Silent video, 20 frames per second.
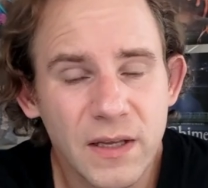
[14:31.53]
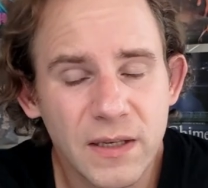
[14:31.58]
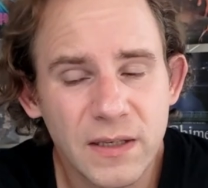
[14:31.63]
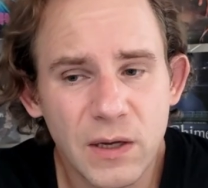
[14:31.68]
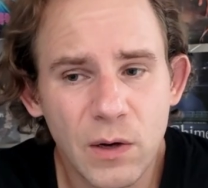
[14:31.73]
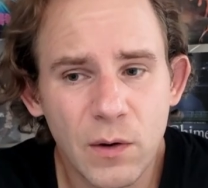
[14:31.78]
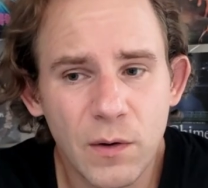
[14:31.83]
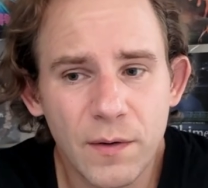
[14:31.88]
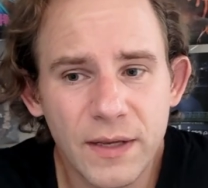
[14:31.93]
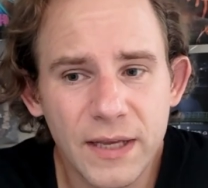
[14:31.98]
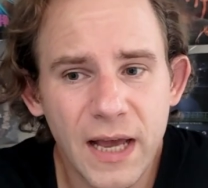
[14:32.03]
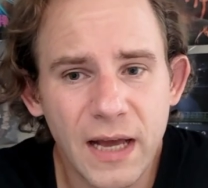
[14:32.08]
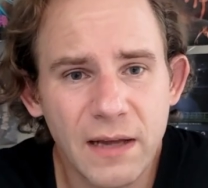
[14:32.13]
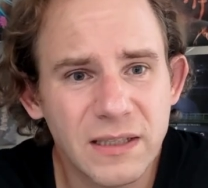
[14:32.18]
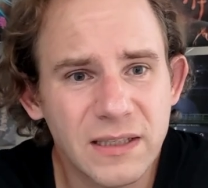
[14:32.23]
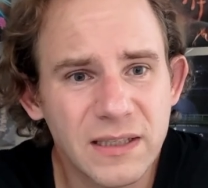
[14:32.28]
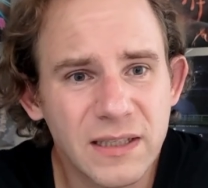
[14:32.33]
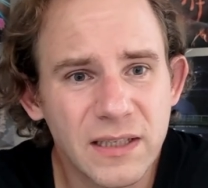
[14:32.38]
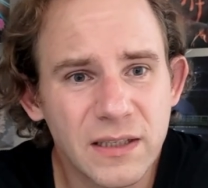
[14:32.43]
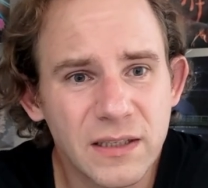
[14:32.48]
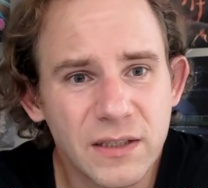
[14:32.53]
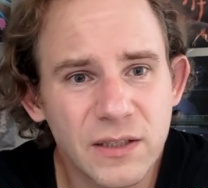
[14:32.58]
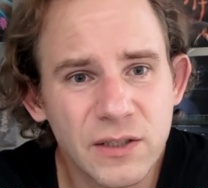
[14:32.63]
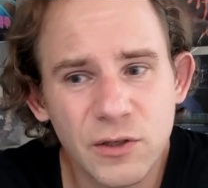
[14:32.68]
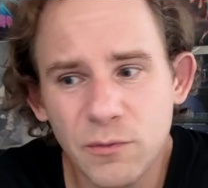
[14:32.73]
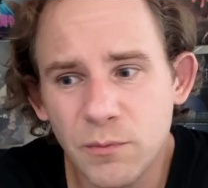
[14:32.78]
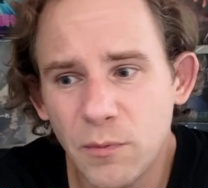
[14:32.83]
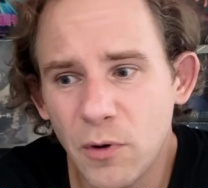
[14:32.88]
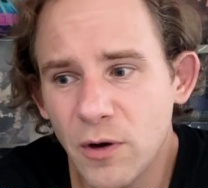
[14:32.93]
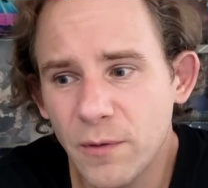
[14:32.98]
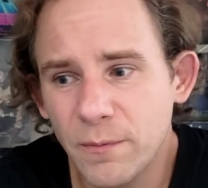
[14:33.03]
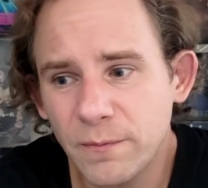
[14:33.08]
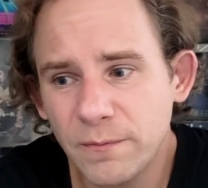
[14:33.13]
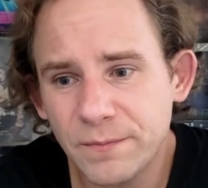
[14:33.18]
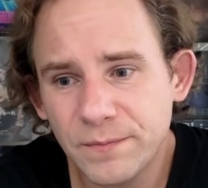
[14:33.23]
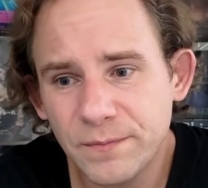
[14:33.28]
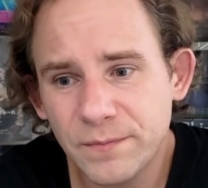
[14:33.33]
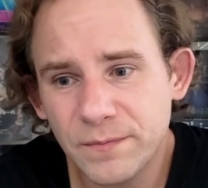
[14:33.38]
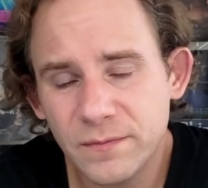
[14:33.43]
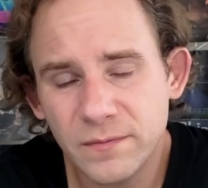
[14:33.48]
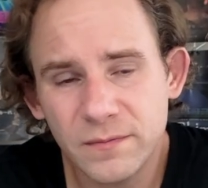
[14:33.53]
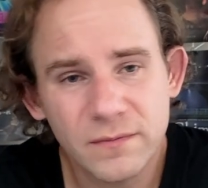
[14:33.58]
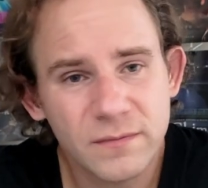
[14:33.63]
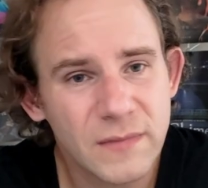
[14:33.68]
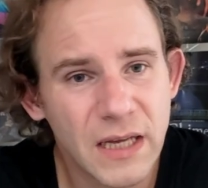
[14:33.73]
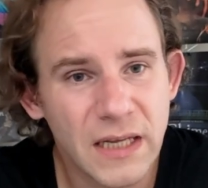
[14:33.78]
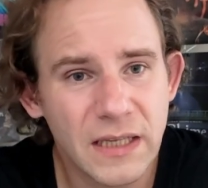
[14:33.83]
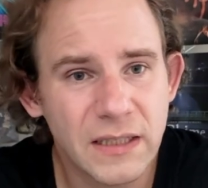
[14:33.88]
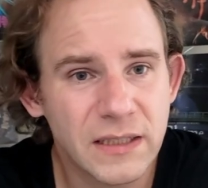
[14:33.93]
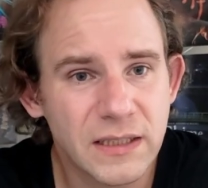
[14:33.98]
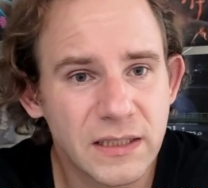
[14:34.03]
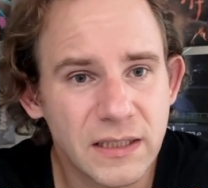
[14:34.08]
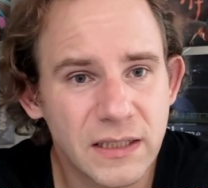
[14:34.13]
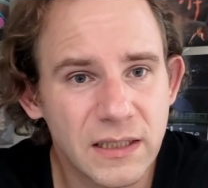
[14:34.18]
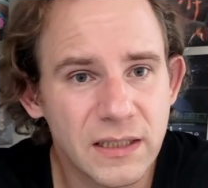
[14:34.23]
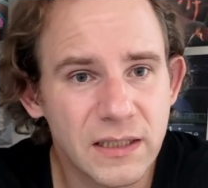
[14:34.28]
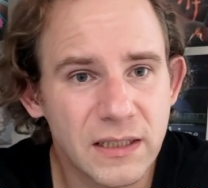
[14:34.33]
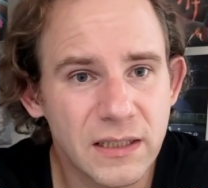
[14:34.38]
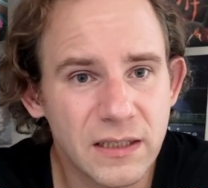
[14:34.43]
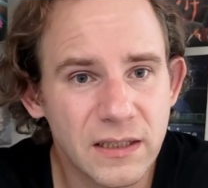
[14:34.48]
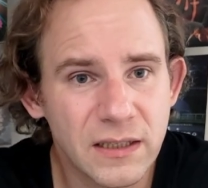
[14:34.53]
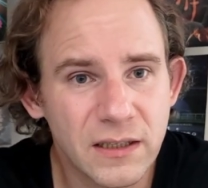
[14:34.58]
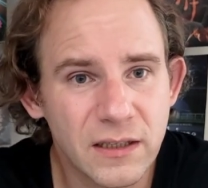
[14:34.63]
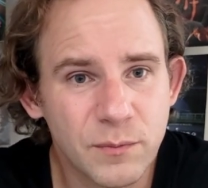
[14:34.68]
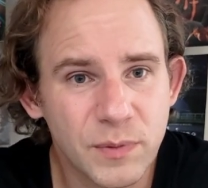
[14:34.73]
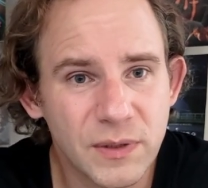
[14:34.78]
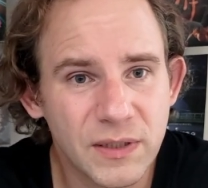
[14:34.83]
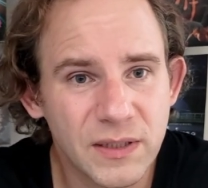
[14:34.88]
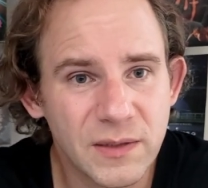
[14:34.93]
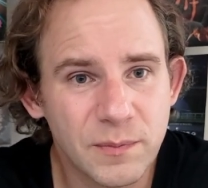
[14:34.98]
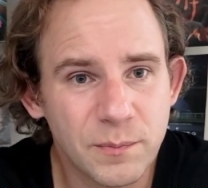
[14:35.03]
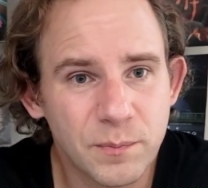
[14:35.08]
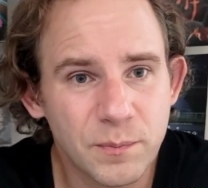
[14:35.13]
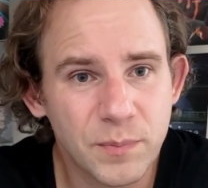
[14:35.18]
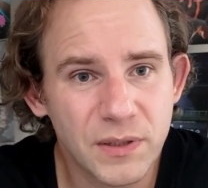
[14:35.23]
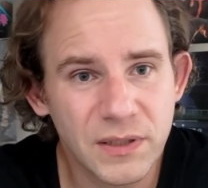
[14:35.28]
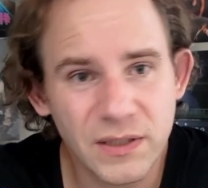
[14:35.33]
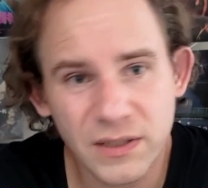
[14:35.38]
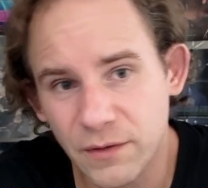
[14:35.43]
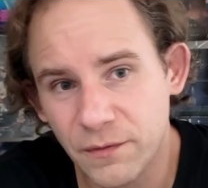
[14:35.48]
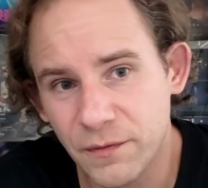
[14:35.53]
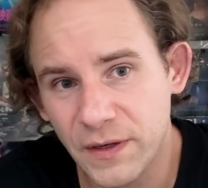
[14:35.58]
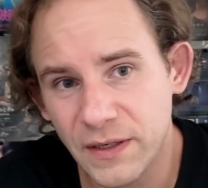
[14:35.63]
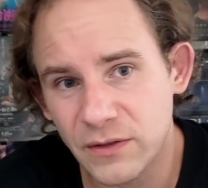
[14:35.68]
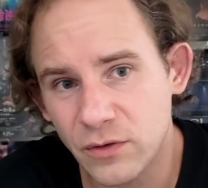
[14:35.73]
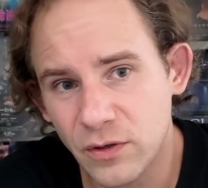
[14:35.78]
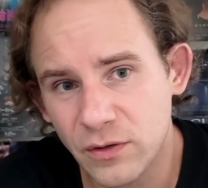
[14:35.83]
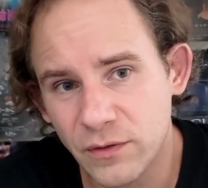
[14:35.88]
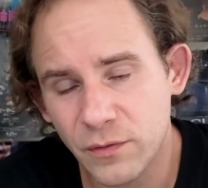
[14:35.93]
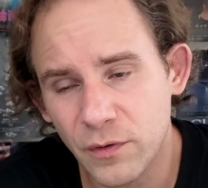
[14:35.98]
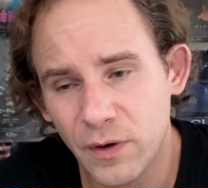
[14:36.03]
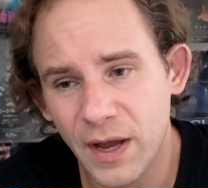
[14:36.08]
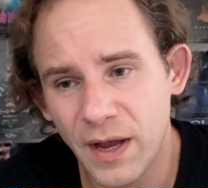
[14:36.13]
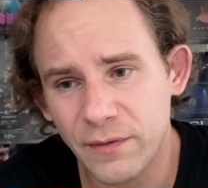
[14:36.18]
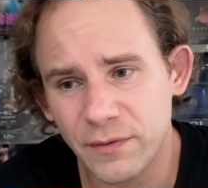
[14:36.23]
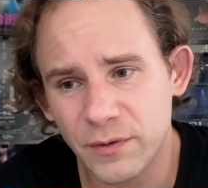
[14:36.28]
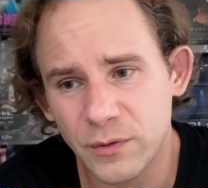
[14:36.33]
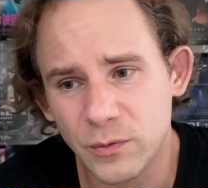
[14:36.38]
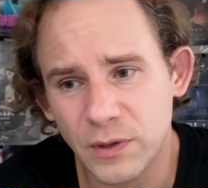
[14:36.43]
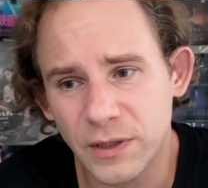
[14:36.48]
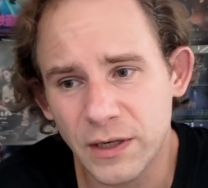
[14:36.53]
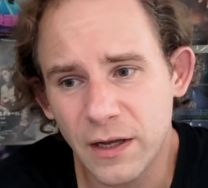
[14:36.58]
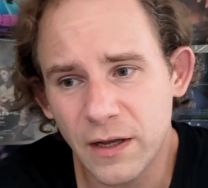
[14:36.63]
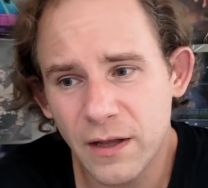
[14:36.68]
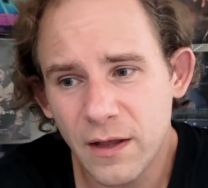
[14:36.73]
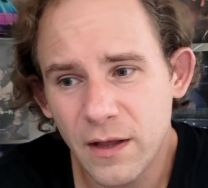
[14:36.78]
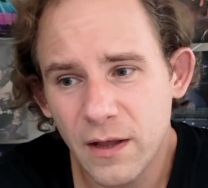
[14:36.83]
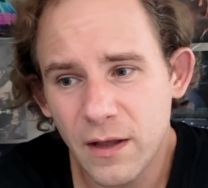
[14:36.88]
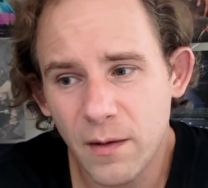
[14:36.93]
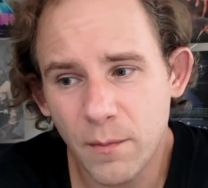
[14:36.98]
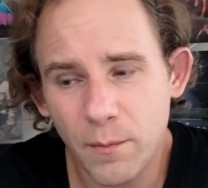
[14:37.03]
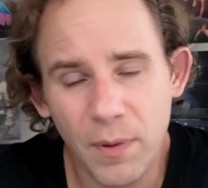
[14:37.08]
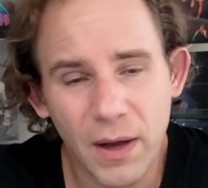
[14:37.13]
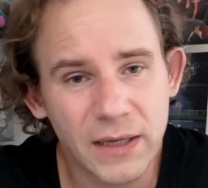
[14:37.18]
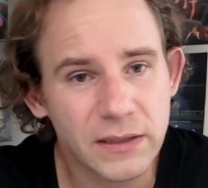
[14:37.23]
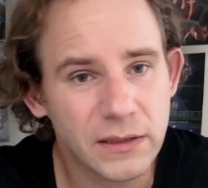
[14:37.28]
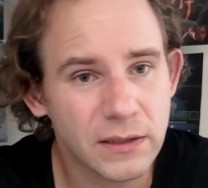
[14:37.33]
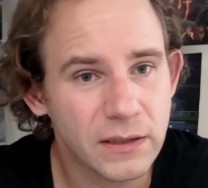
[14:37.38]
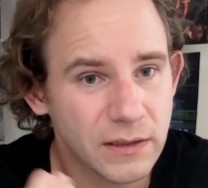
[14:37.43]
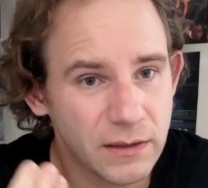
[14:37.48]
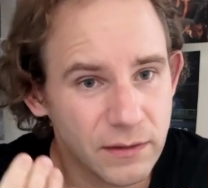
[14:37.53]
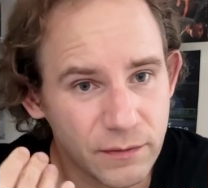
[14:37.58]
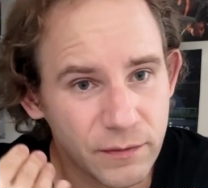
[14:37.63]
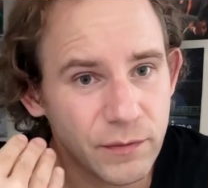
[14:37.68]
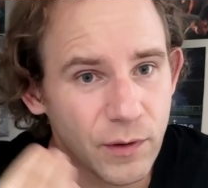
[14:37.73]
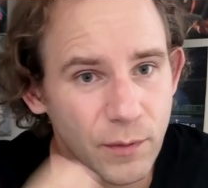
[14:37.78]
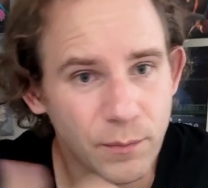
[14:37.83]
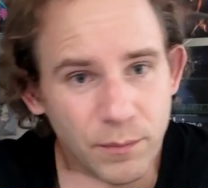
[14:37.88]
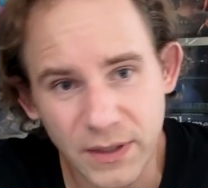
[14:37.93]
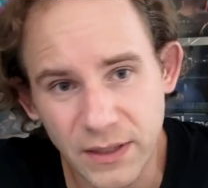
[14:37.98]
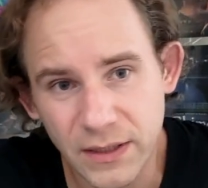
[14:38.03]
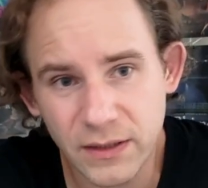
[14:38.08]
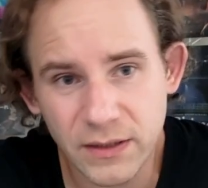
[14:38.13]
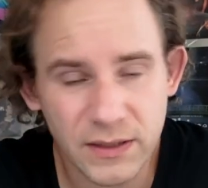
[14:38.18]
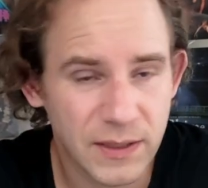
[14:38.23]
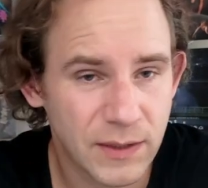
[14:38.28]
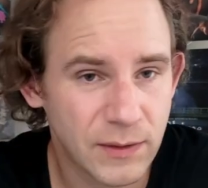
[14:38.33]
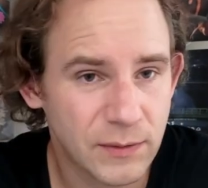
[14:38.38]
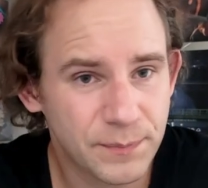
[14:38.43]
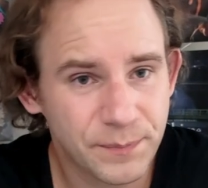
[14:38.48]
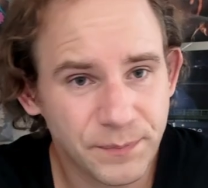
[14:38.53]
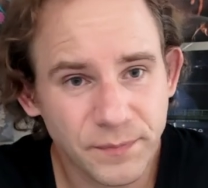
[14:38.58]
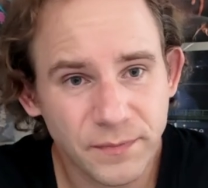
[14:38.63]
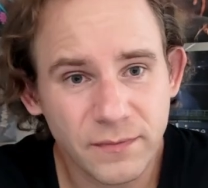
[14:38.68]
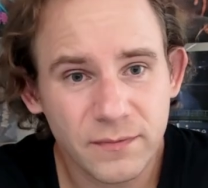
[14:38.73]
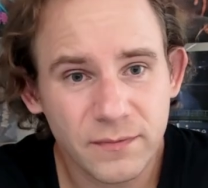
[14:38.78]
So yeah, the humor, it's a little bit specific, not for everyone, but for me, so